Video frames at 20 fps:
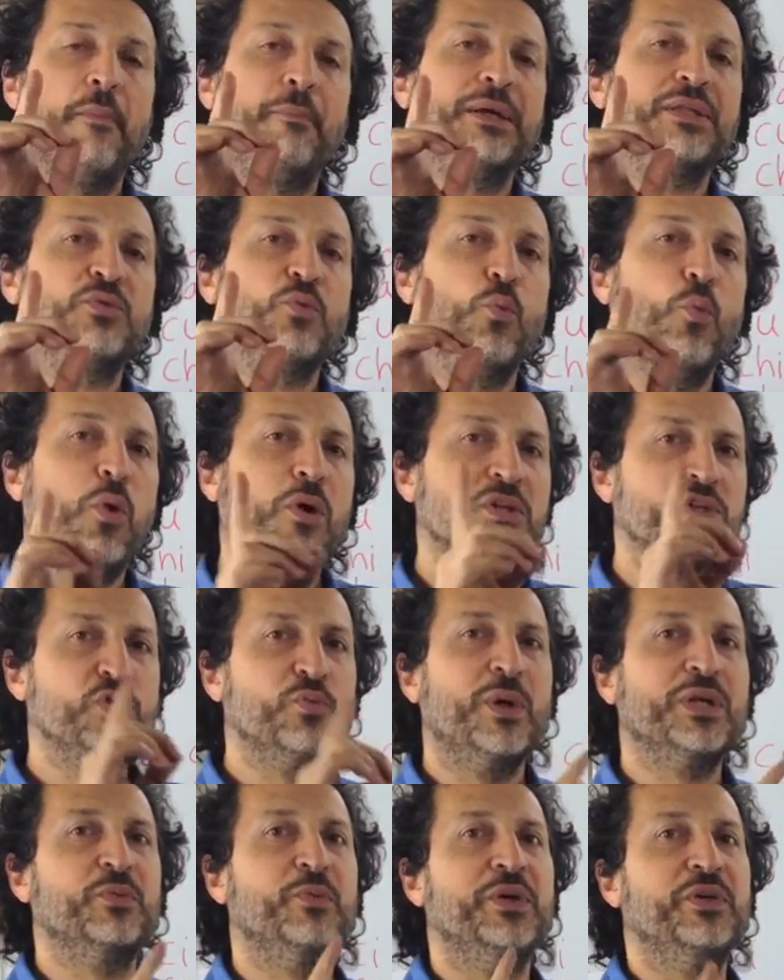But
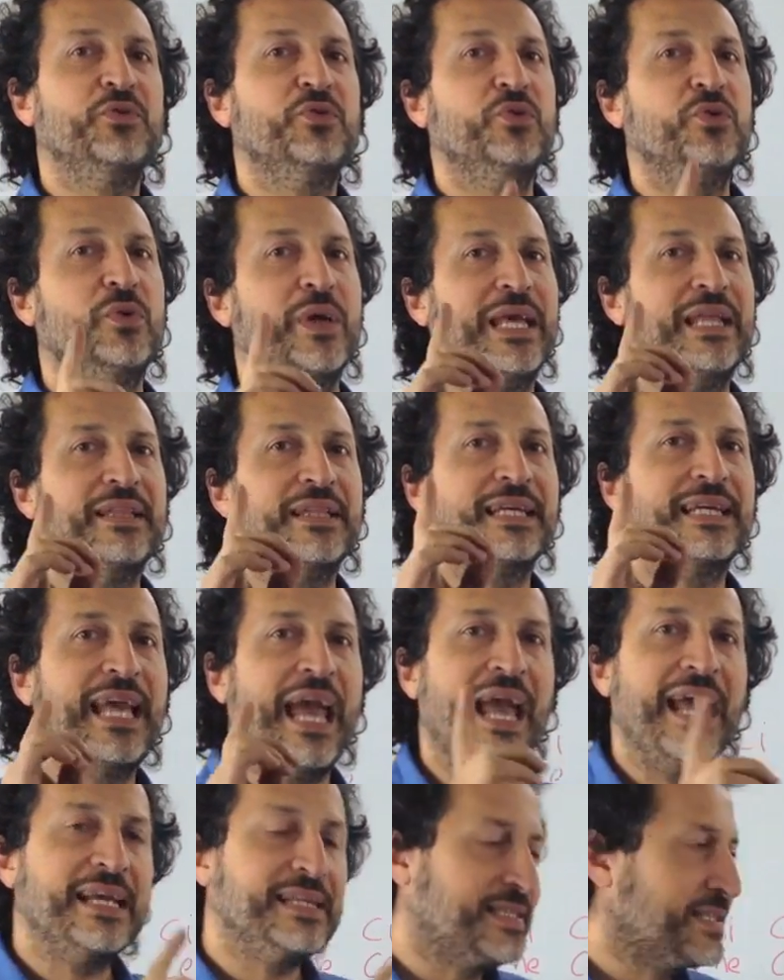watch what we do in the
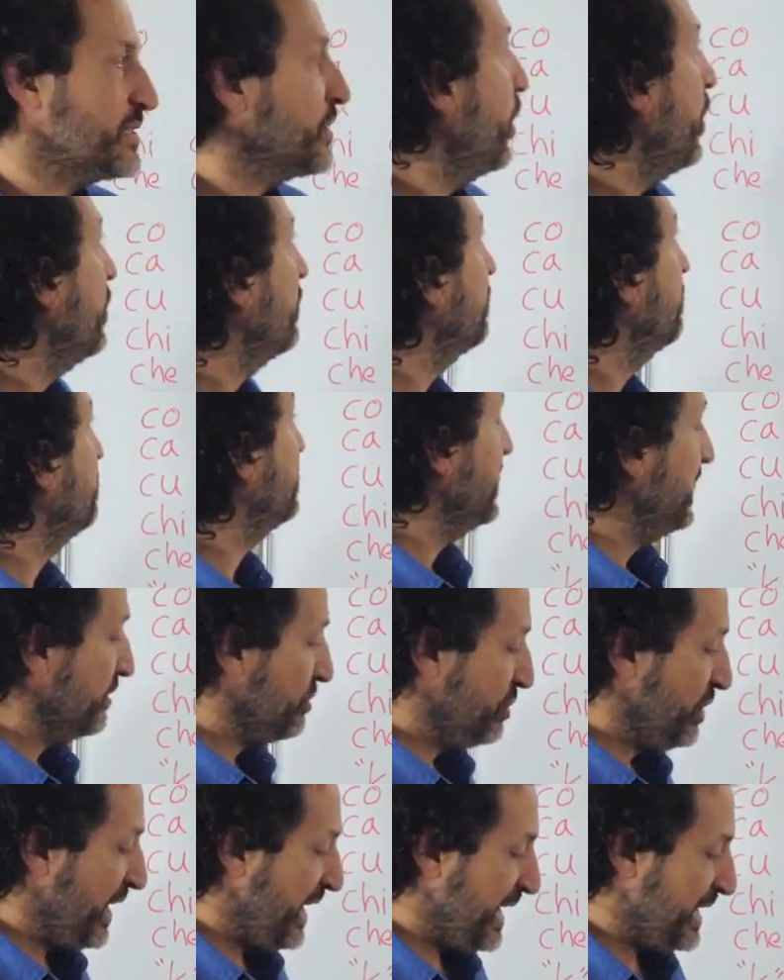case of
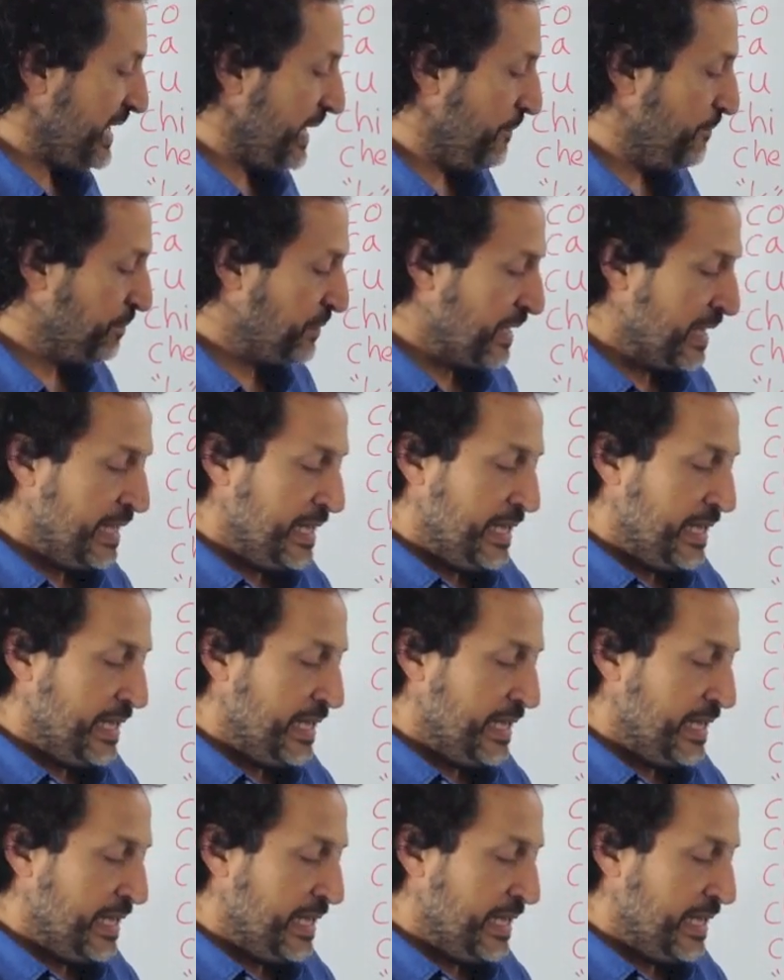piacere.